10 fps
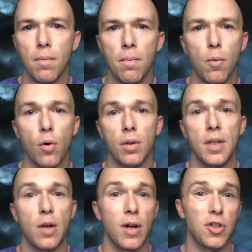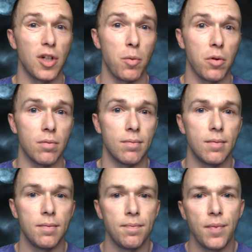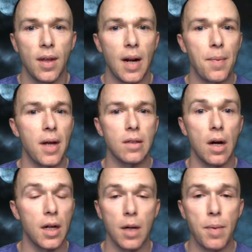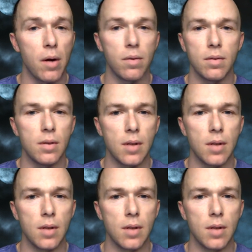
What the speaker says: morally questionable. And I'm not talking about